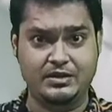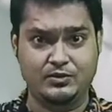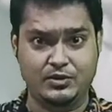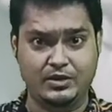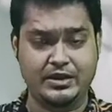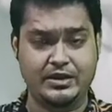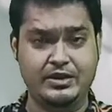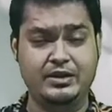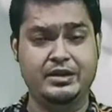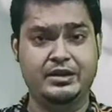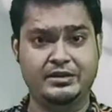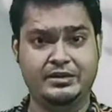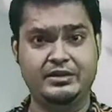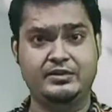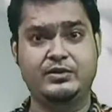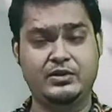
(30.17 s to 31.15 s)
Okay,
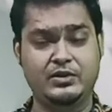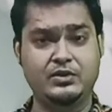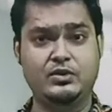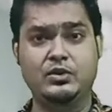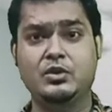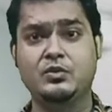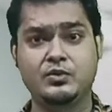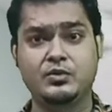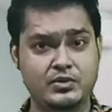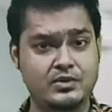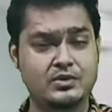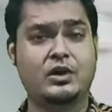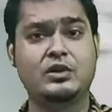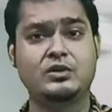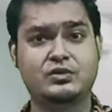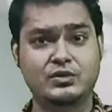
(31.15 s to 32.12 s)
in this video we
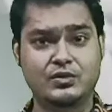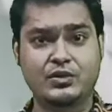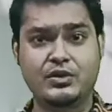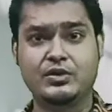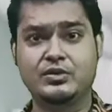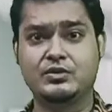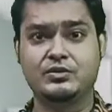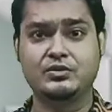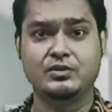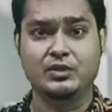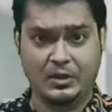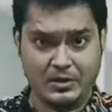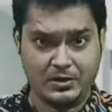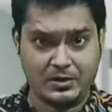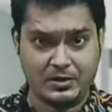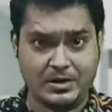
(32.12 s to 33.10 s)
will also going to
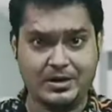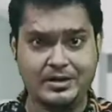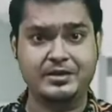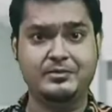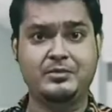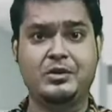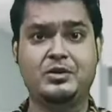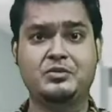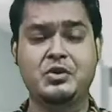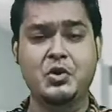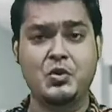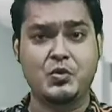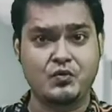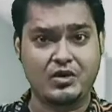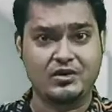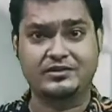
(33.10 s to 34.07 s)
learn about
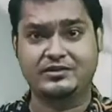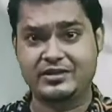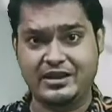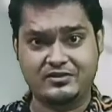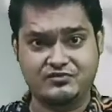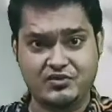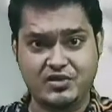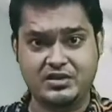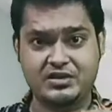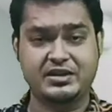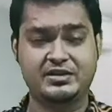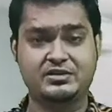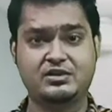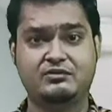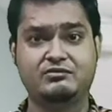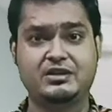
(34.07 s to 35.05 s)
what are the
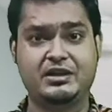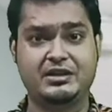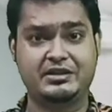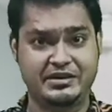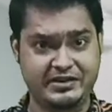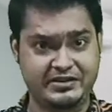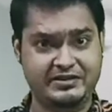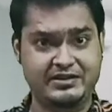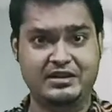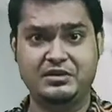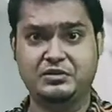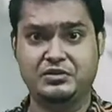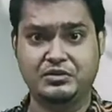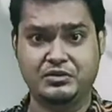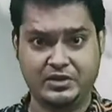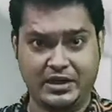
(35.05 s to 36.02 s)
advantage of the
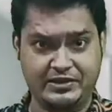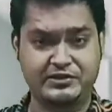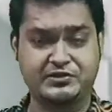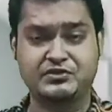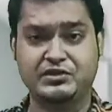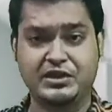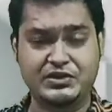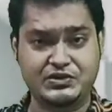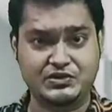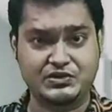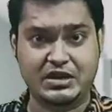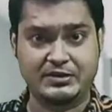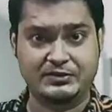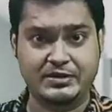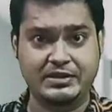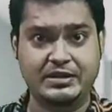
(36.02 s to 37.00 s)
traditional cathedral
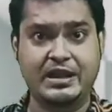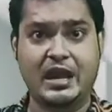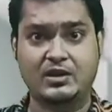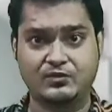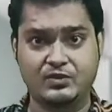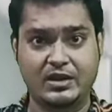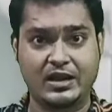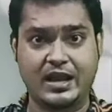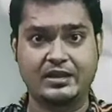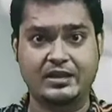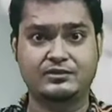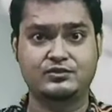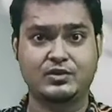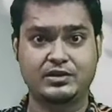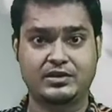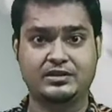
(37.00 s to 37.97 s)
angiography as well
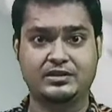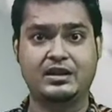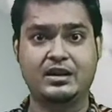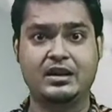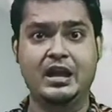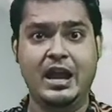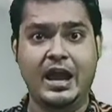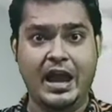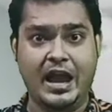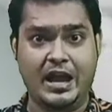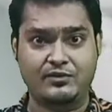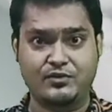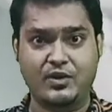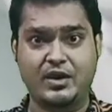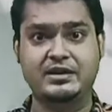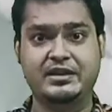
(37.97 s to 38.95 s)
as what are the
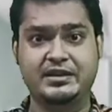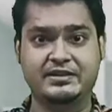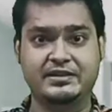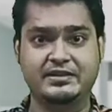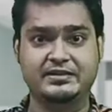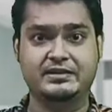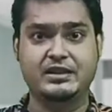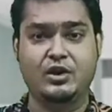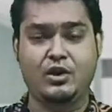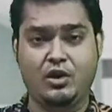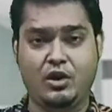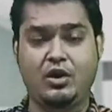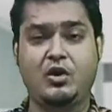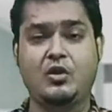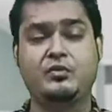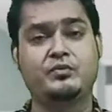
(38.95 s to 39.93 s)
advantages
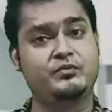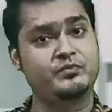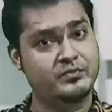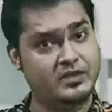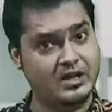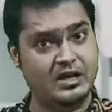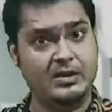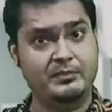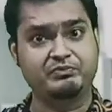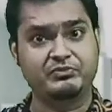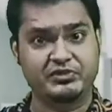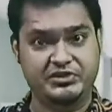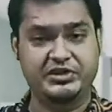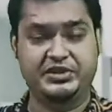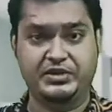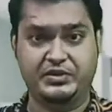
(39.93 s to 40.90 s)
of the
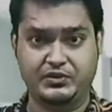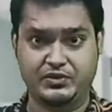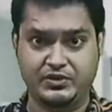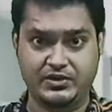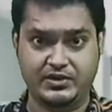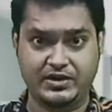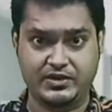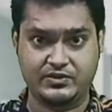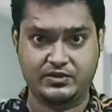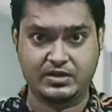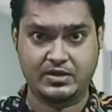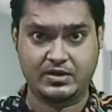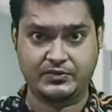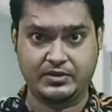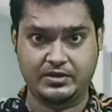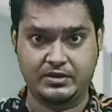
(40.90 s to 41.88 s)
CT coronary
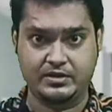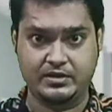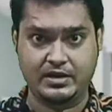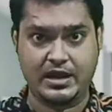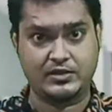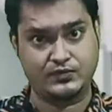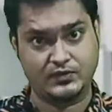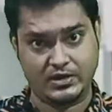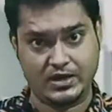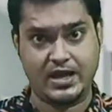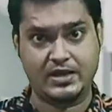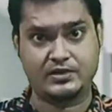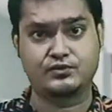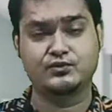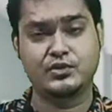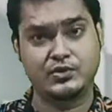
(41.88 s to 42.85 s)
angiography, as well
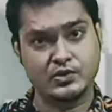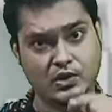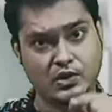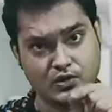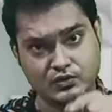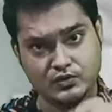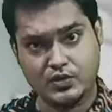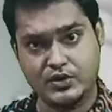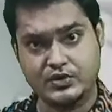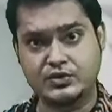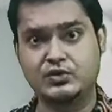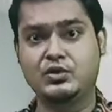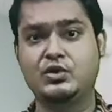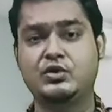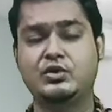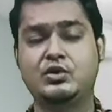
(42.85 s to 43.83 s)
as we will also going to
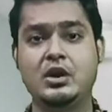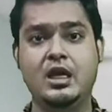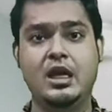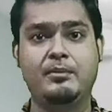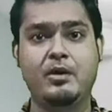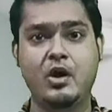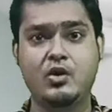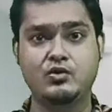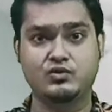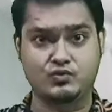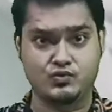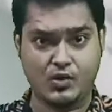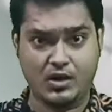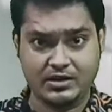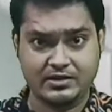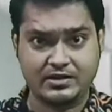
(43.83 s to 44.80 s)
know about
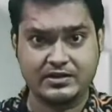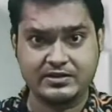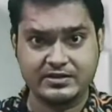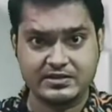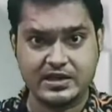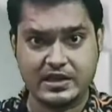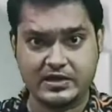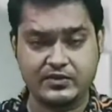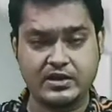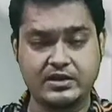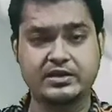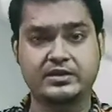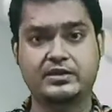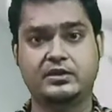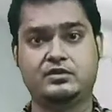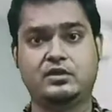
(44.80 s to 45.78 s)
what are the
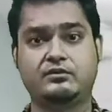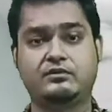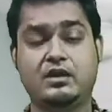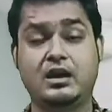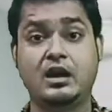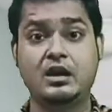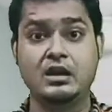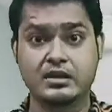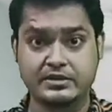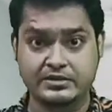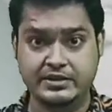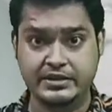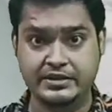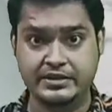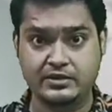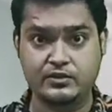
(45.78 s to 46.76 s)
disadvantages of the
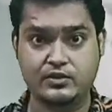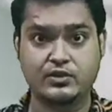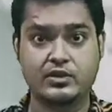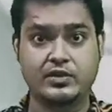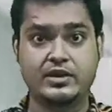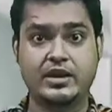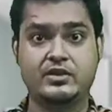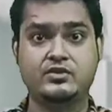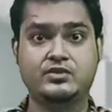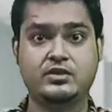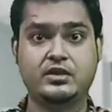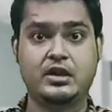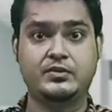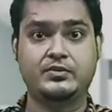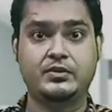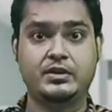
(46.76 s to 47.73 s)
CT coronary
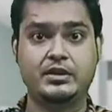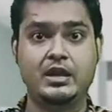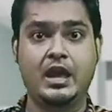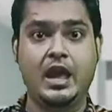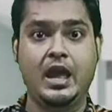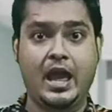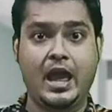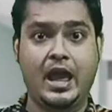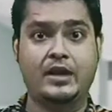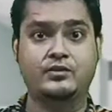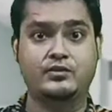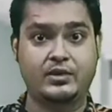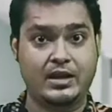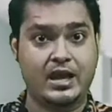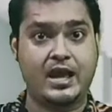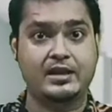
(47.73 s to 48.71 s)
angiography as
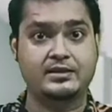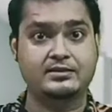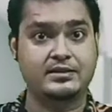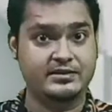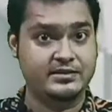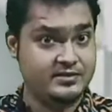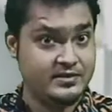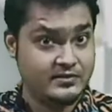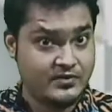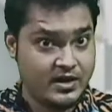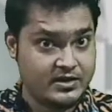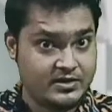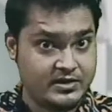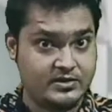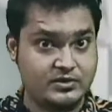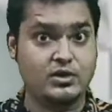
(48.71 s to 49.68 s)
well as the
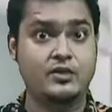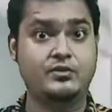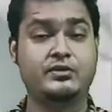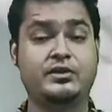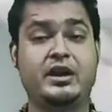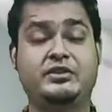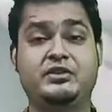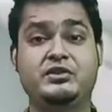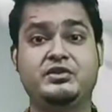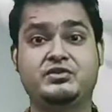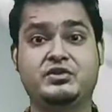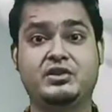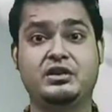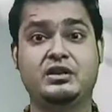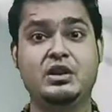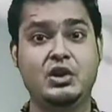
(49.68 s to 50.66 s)
disadvantage of
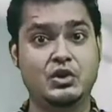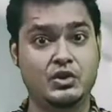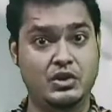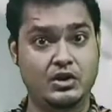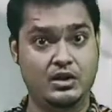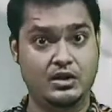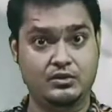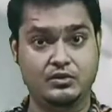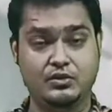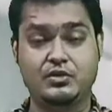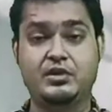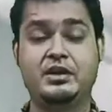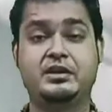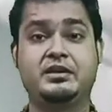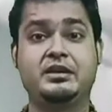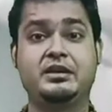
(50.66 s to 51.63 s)
cathedral
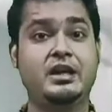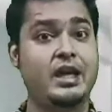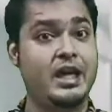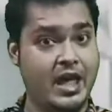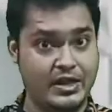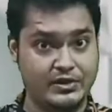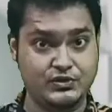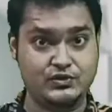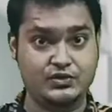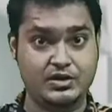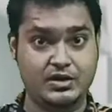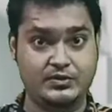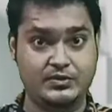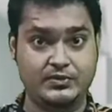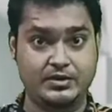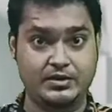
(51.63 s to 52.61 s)
coronary
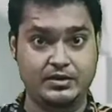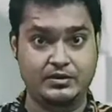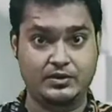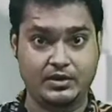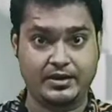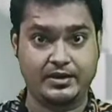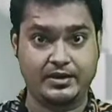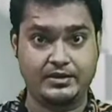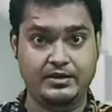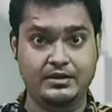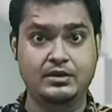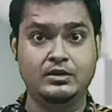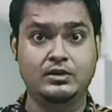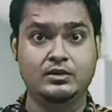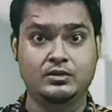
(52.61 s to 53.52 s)
angiography. Okay,